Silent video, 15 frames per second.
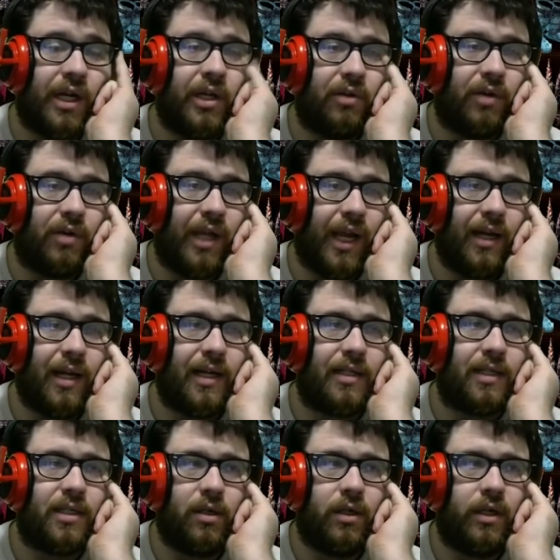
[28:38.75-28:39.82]
you cannot
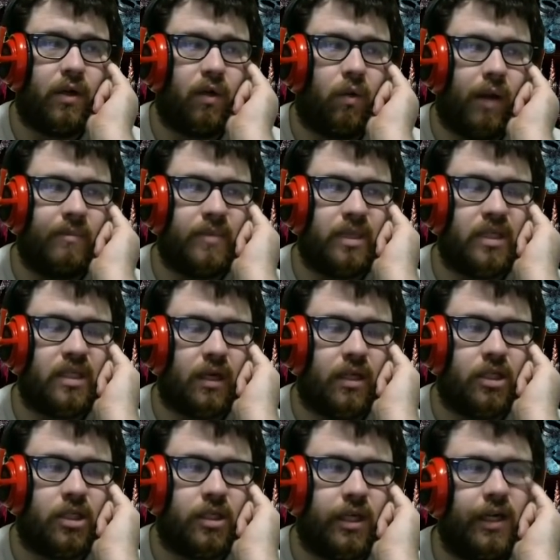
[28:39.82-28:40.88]
turn your weapons
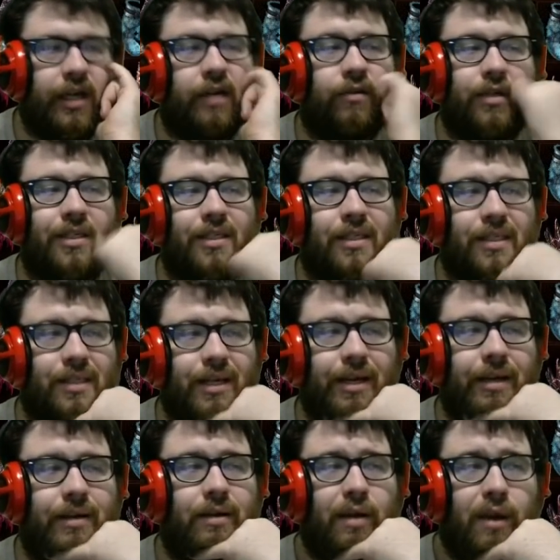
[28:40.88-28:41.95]
legendary, which is
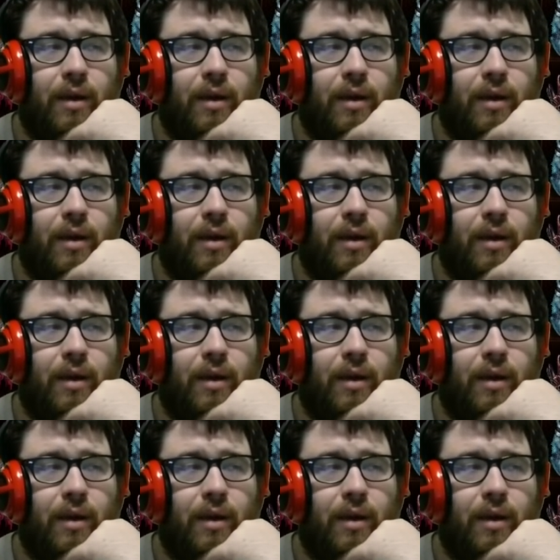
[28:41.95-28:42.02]
sad,